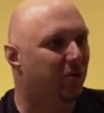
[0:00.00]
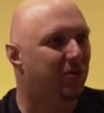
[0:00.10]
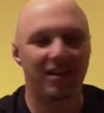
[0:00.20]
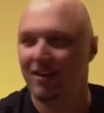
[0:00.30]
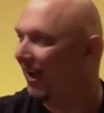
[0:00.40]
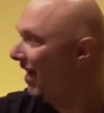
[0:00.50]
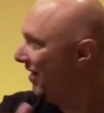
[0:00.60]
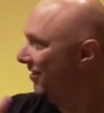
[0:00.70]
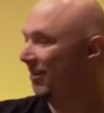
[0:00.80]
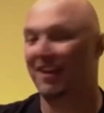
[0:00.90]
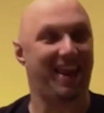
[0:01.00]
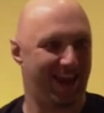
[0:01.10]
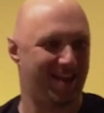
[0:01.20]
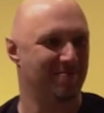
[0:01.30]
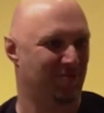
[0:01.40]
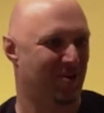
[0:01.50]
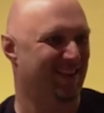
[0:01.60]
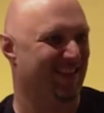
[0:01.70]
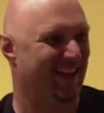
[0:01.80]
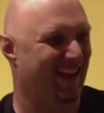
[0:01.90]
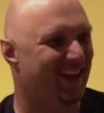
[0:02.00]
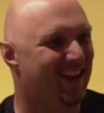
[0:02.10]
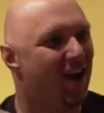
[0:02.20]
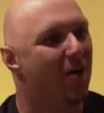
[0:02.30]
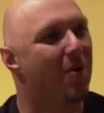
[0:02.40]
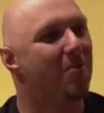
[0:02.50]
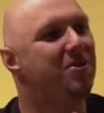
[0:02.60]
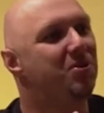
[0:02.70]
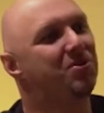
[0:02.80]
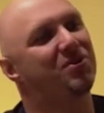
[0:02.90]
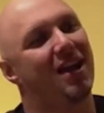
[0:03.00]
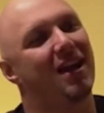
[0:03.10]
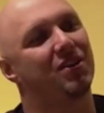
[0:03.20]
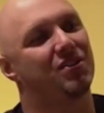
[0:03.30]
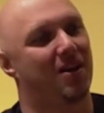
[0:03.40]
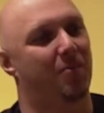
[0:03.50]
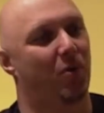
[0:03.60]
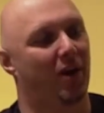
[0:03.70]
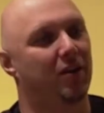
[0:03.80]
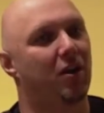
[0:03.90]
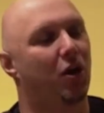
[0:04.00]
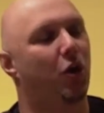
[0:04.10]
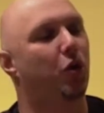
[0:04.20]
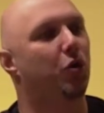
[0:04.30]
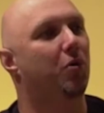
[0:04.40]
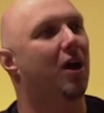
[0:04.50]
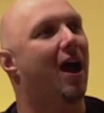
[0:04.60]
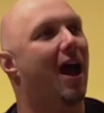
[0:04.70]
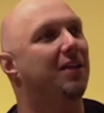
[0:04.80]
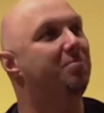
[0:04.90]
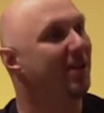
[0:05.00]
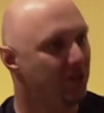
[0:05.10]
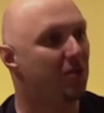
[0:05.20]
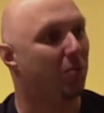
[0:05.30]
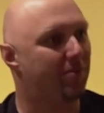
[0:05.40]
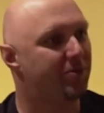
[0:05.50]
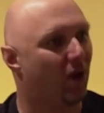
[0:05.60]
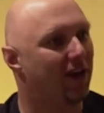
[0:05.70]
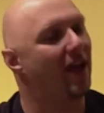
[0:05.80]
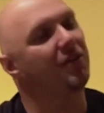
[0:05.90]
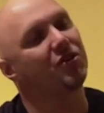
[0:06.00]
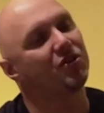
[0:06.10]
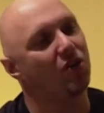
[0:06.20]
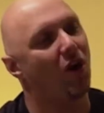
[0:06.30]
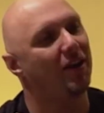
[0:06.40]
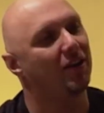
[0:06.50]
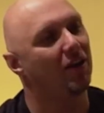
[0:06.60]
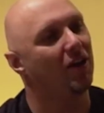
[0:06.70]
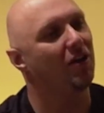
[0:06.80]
looking at the cam right there, what would you say to someone who had been to the website and decided